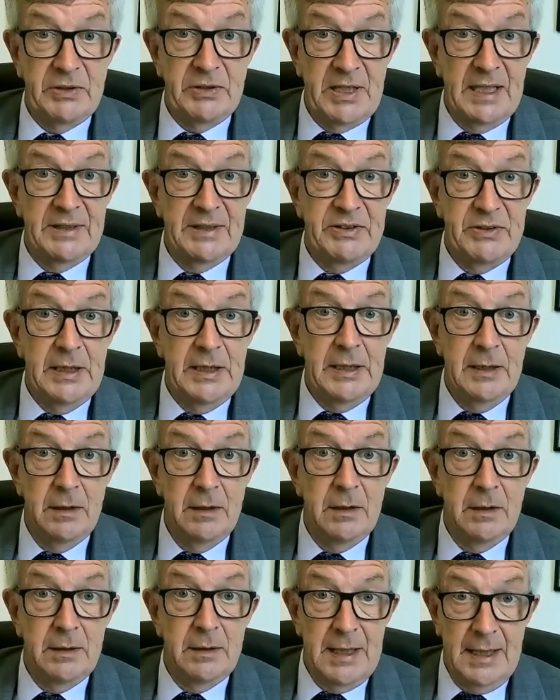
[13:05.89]
So that's
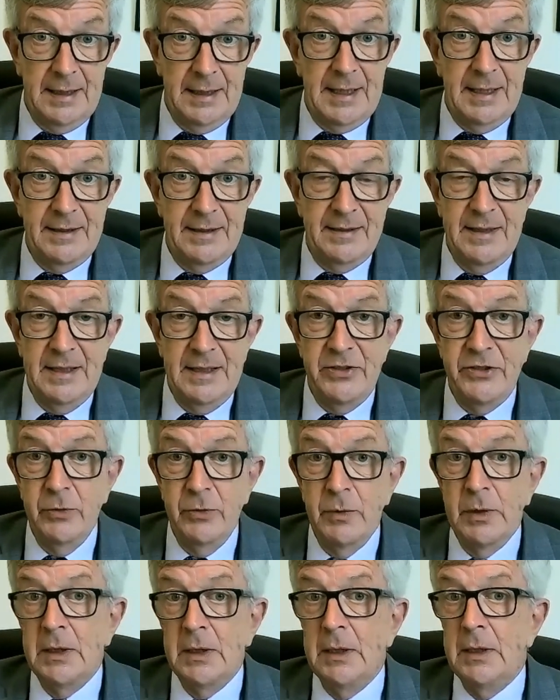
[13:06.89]
the
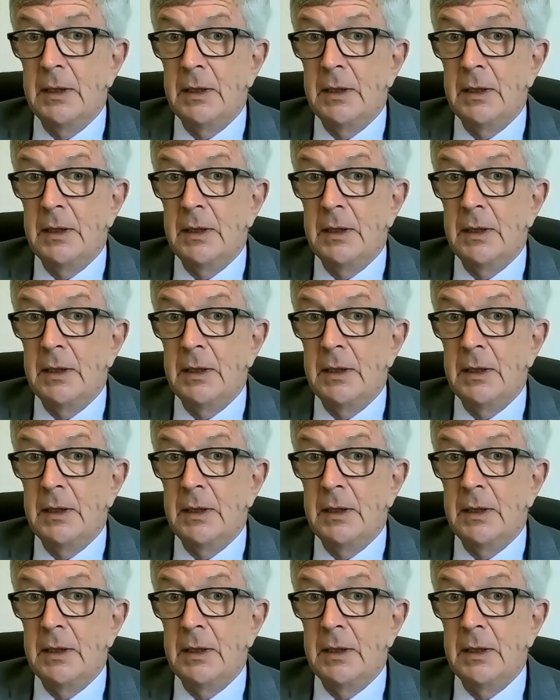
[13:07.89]
issue.